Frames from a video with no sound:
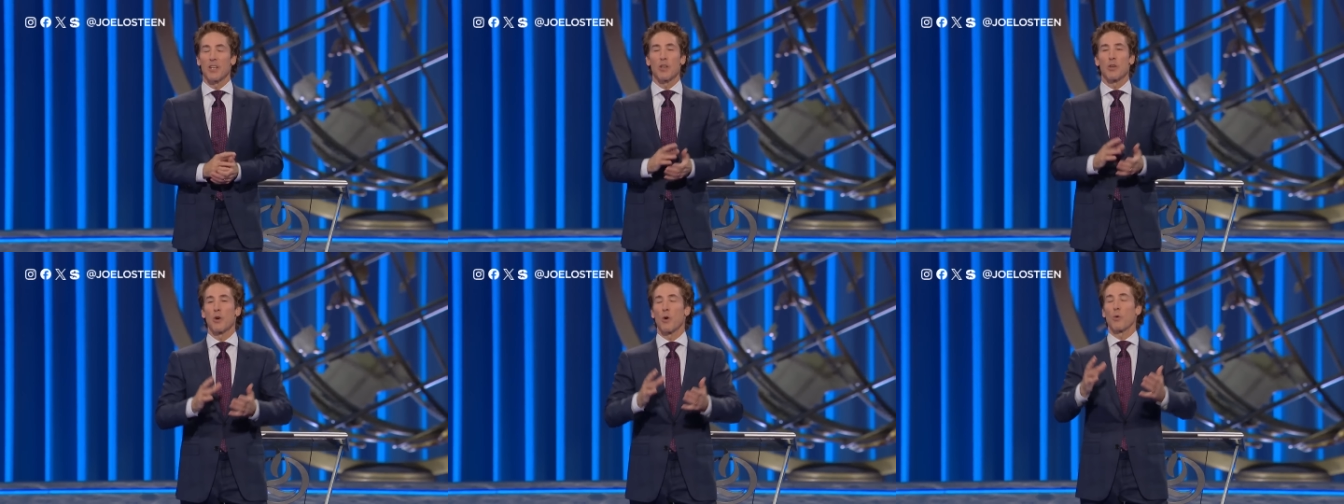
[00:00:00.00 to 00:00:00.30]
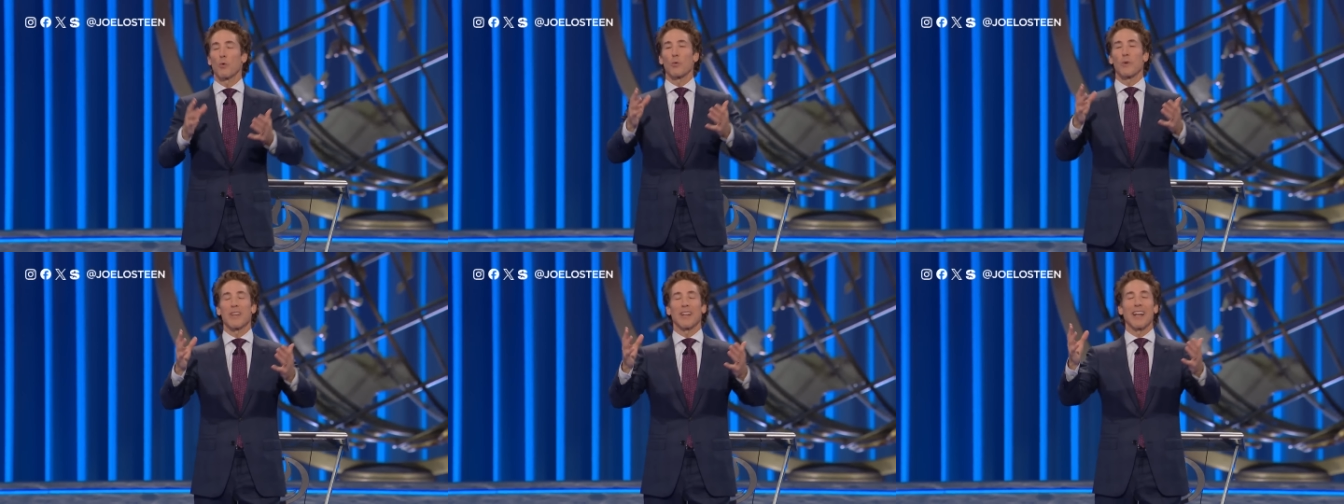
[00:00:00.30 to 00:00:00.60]
You
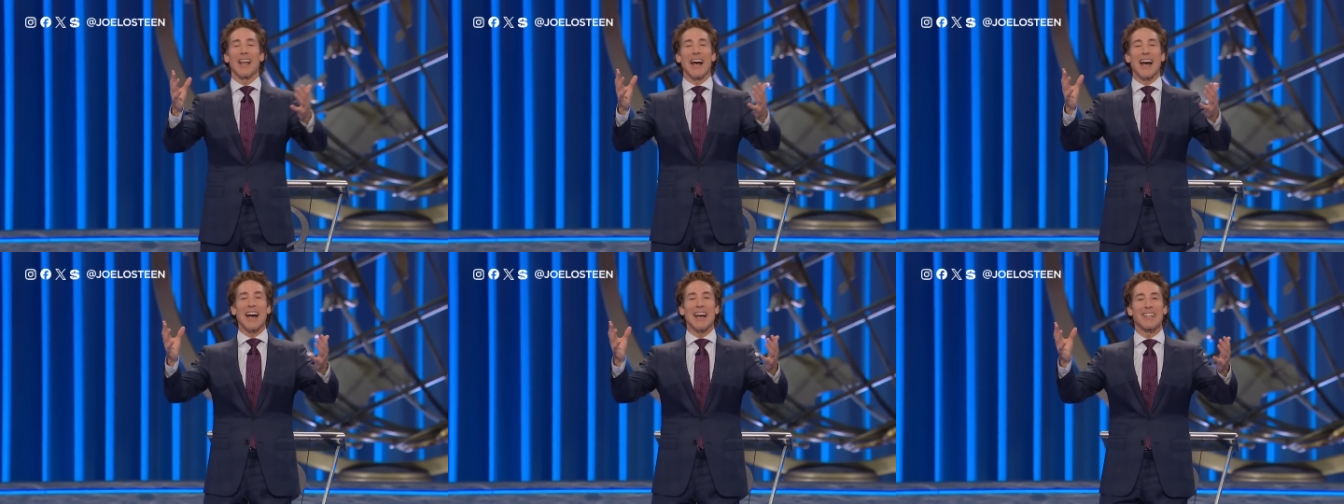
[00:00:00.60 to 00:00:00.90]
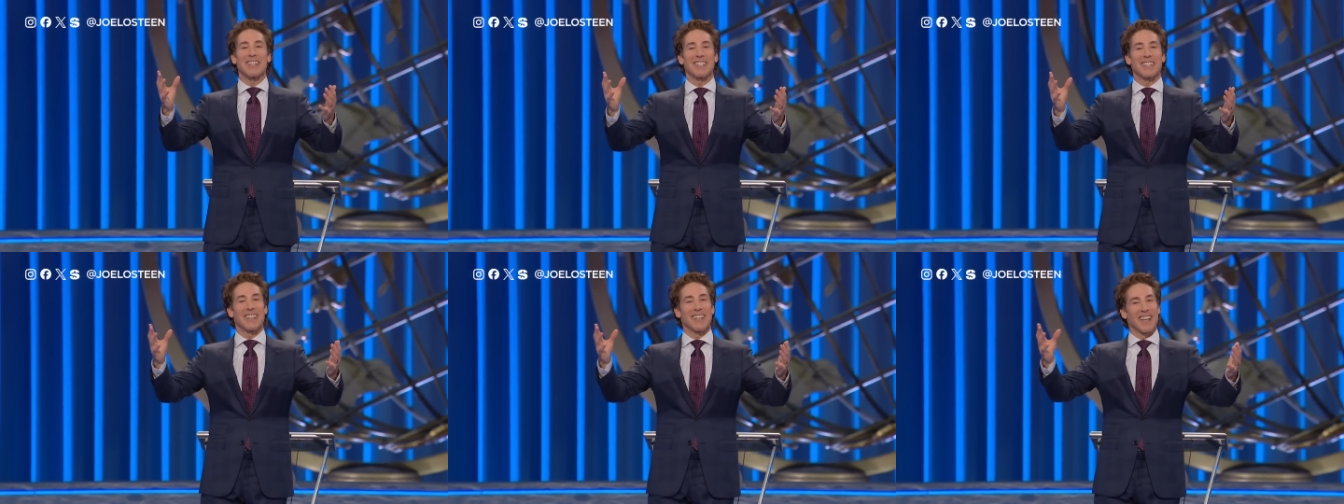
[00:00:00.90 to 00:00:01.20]
don't
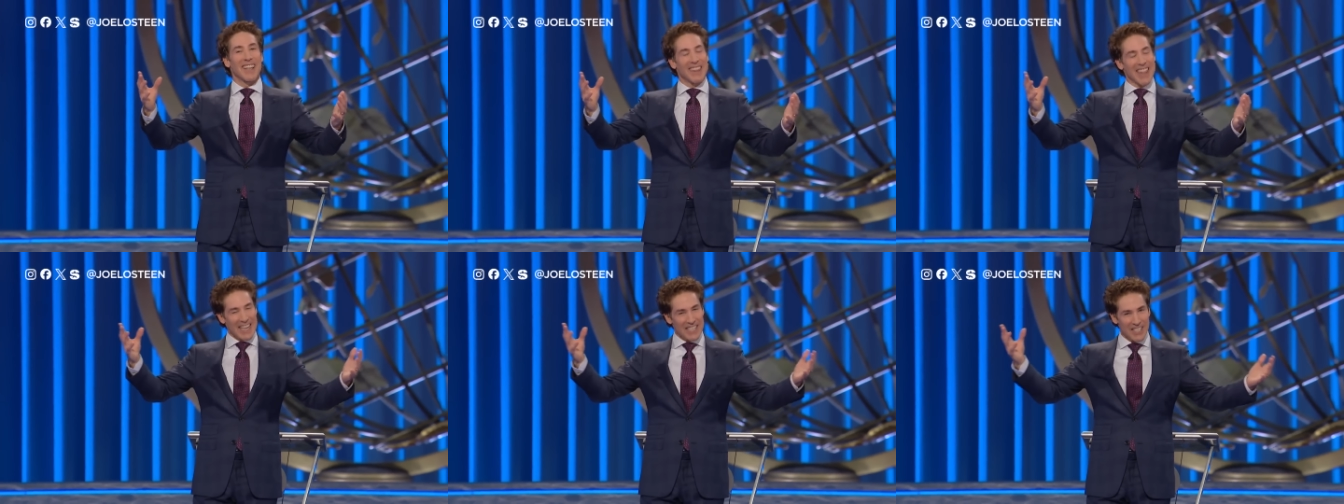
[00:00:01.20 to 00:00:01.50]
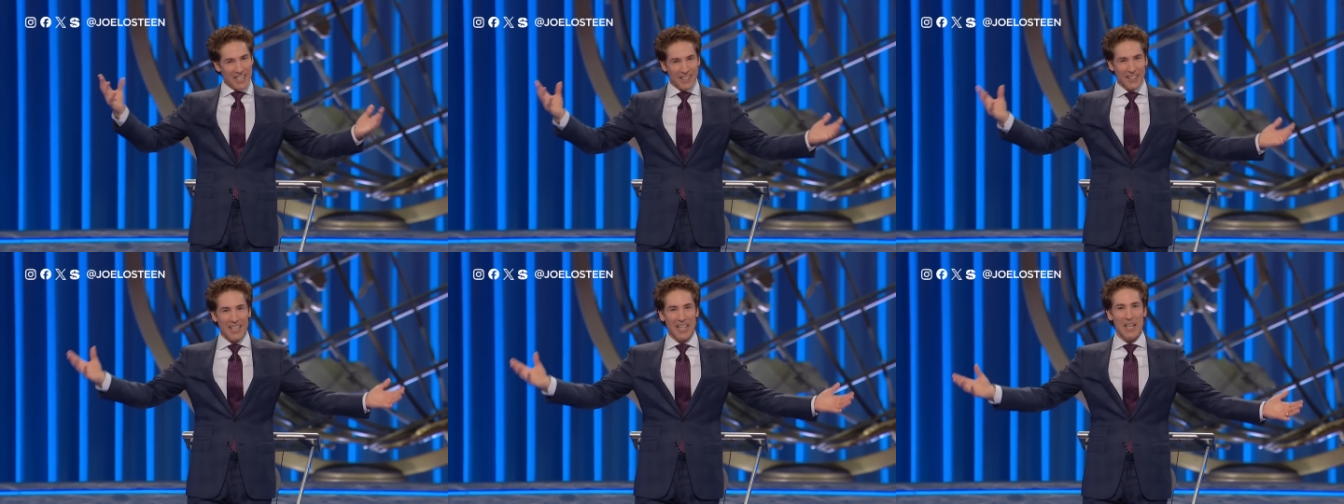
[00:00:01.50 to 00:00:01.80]
realize
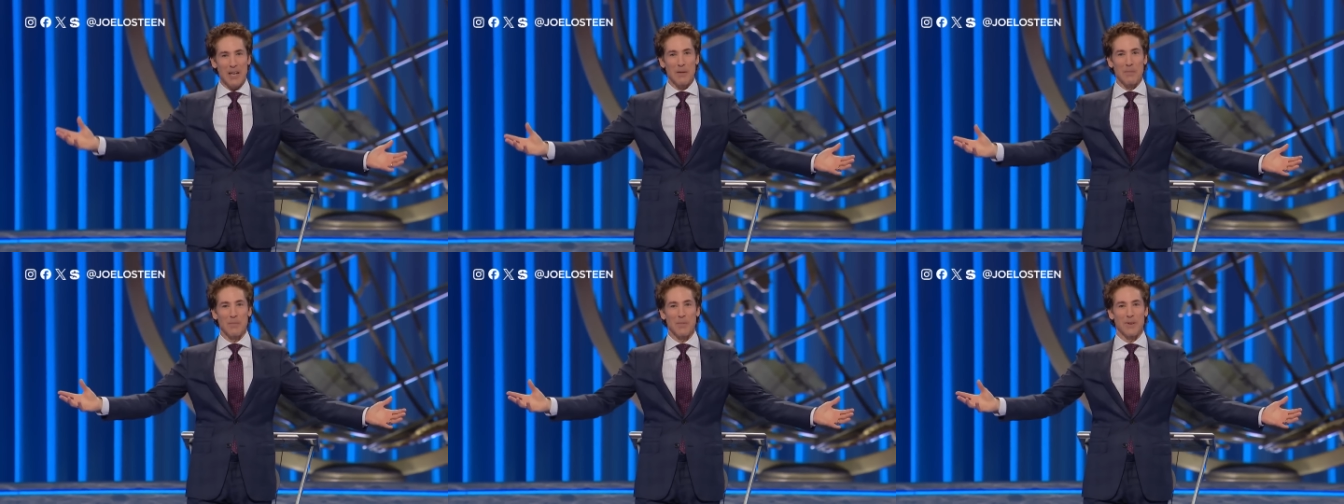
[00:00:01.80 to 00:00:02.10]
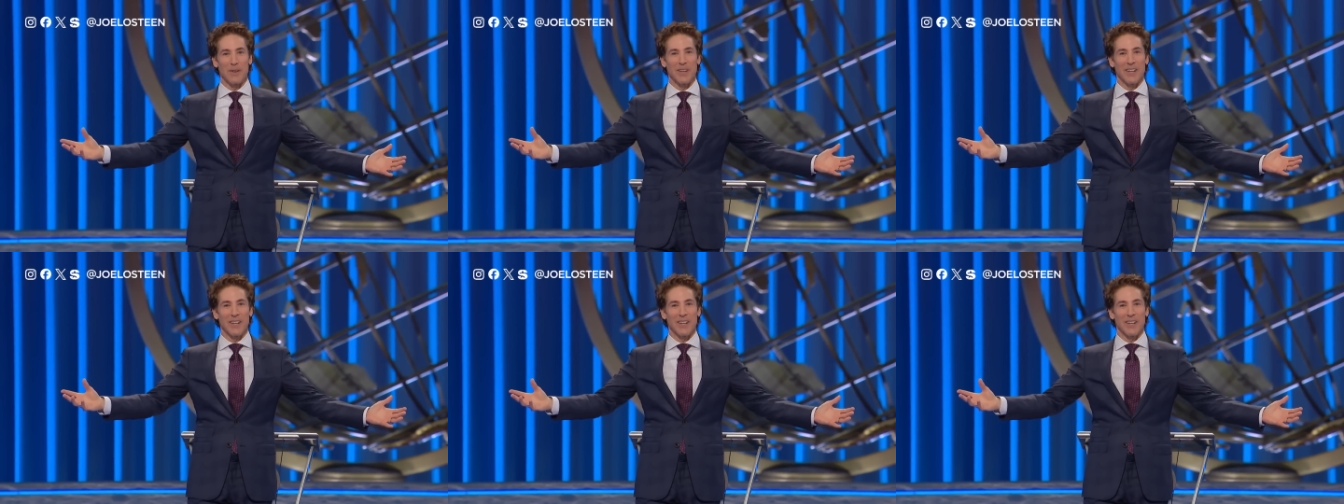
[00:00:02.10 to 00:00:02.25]
that's a limp.